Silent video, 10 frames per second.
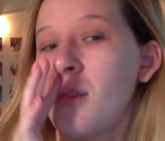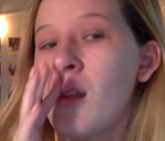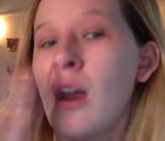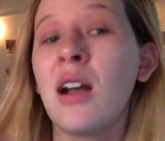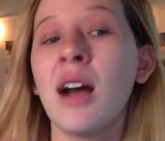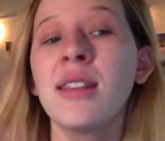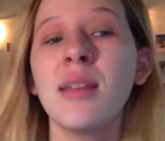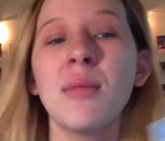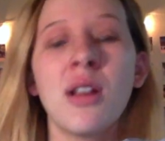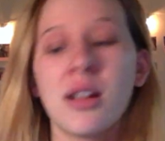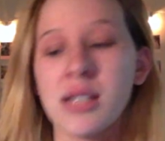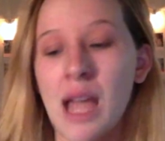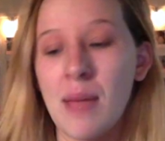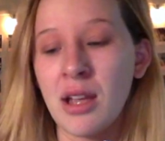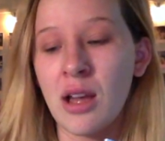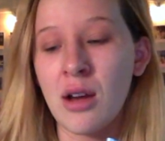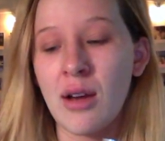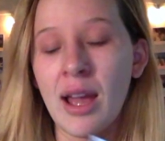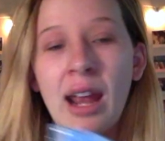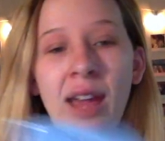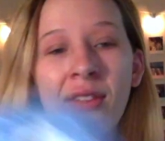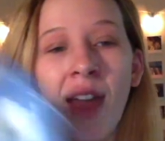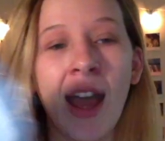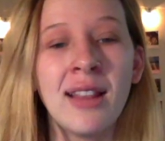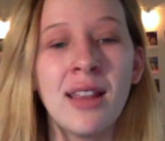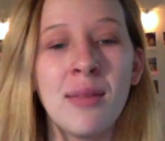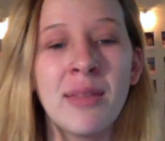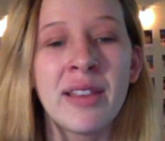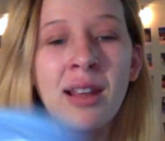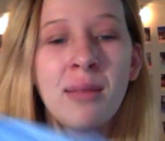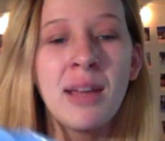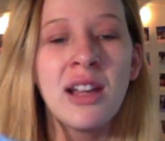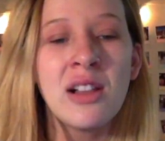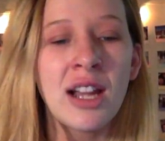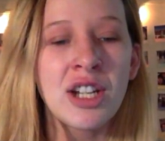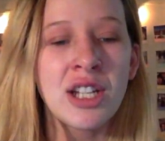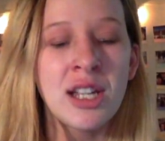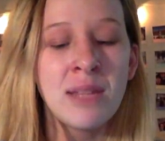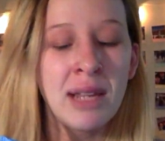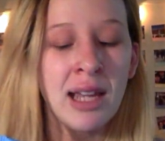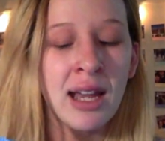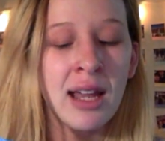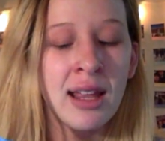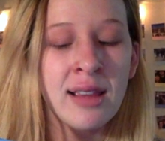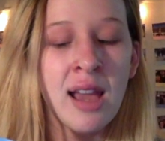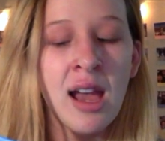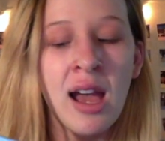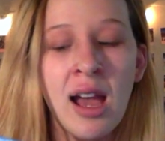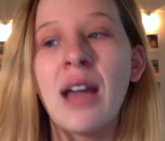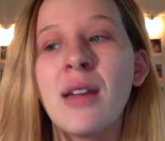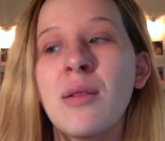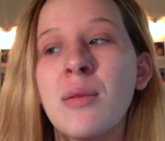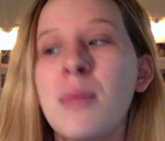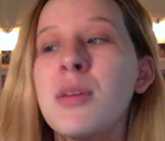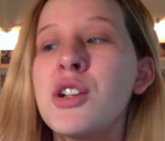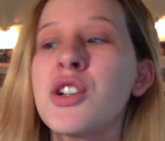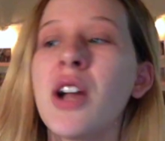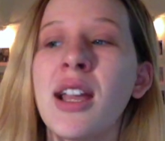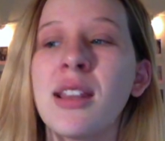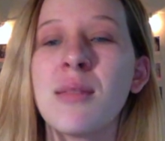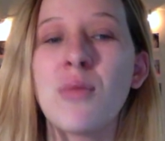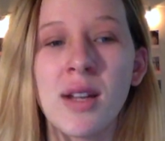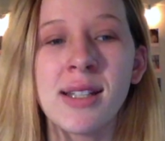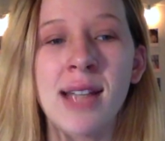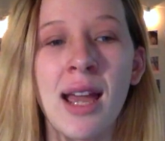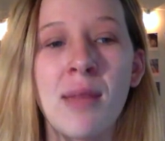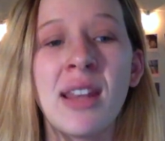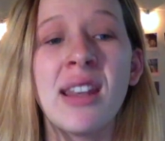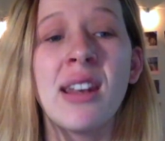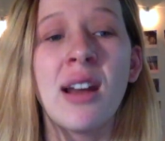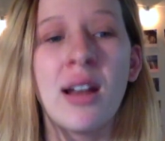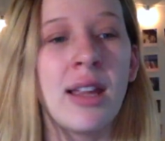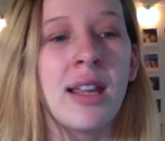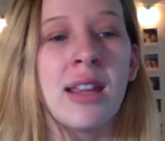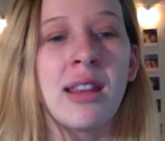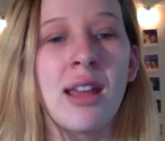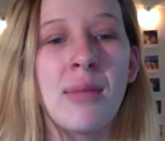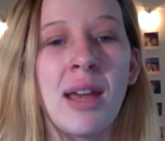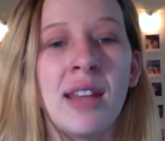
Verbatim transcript: I got them a long time ago and I've had them sitting in my collection because I remember trying them one time and then not liking them.